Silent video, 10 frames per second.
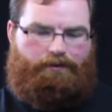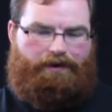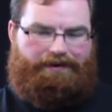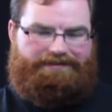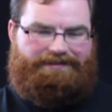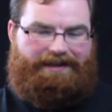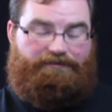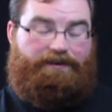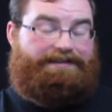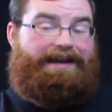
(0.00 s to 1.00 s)
was a
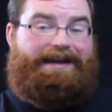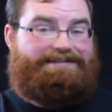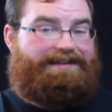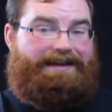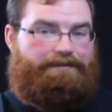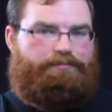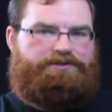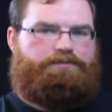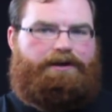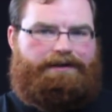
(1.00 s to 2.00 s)
fantastic
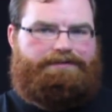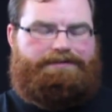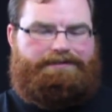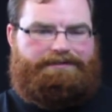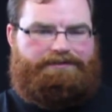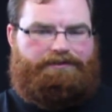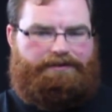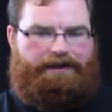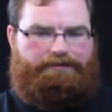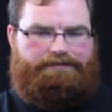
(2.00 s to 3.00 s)
ambush spot, it
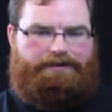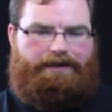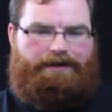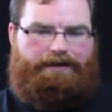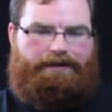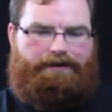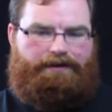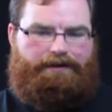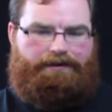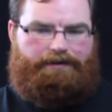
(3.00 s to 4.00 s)
turned out,
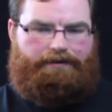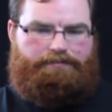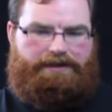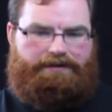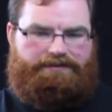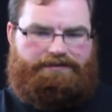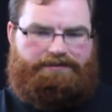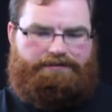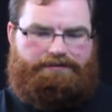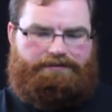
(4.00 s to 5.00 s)

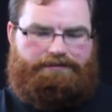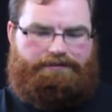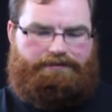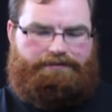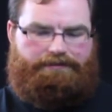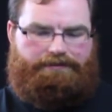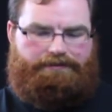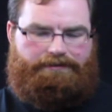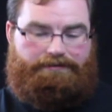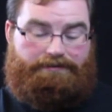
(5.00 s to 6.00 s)
because
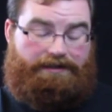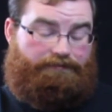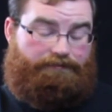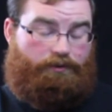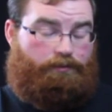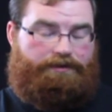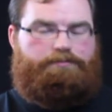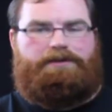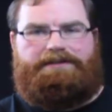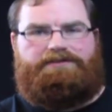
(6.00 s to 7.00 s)
if you were to
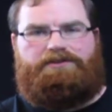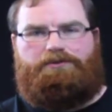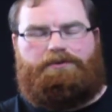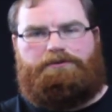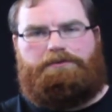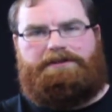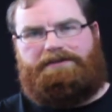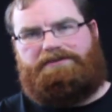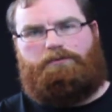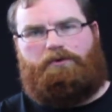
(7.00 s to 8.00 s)
place 2 or 3
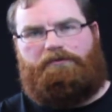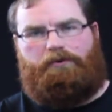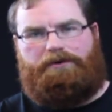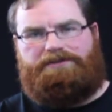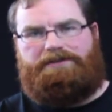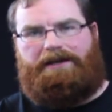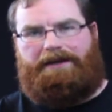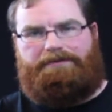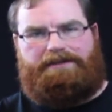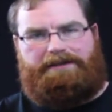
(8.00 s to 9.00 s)
dozen Warforged
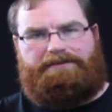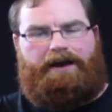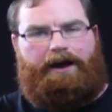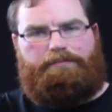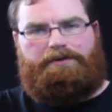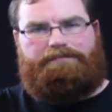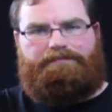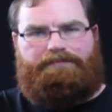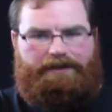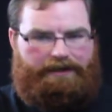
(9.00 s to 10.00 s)
at the top
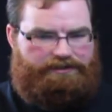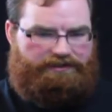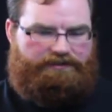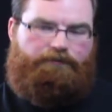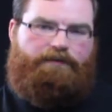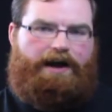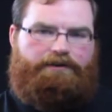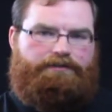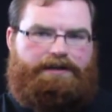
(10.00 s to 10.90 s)
and just fire